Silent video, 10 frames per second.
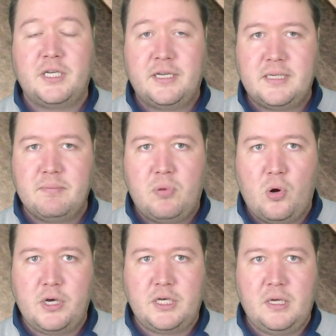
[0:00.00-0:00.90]
and it's
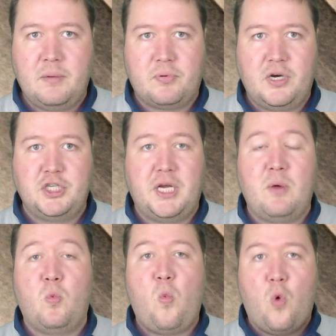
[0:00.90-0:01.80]
important to
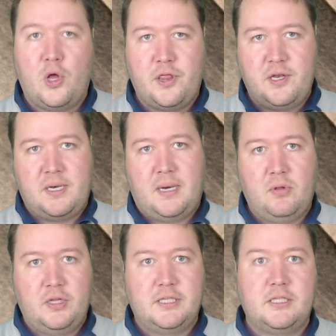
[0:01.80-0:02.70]
appreciate what the
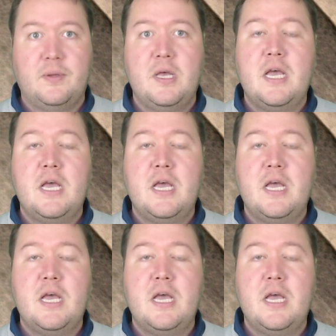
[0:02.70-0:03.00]
double is.